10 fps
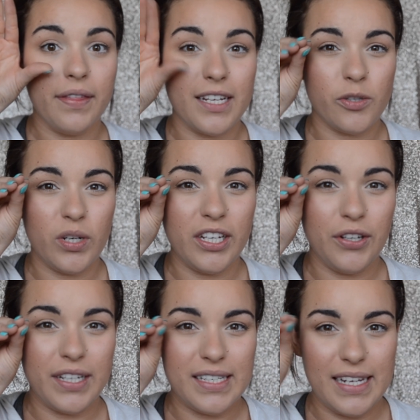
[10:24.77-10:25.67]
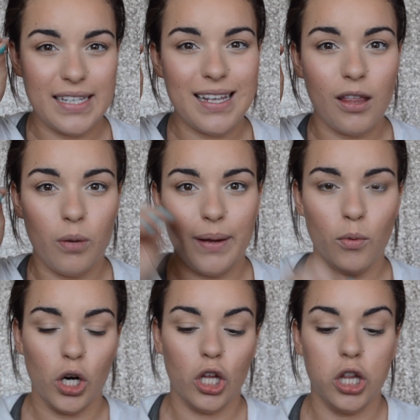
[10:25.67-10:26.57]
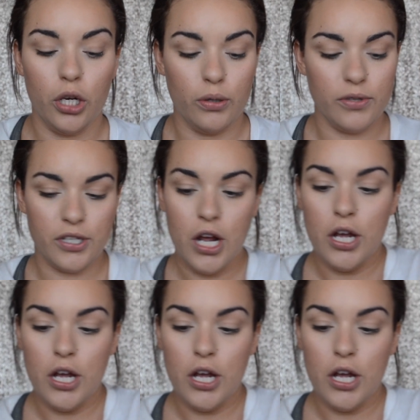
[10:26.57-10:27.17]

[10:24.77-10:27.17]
This one you can see is a little bit more closed.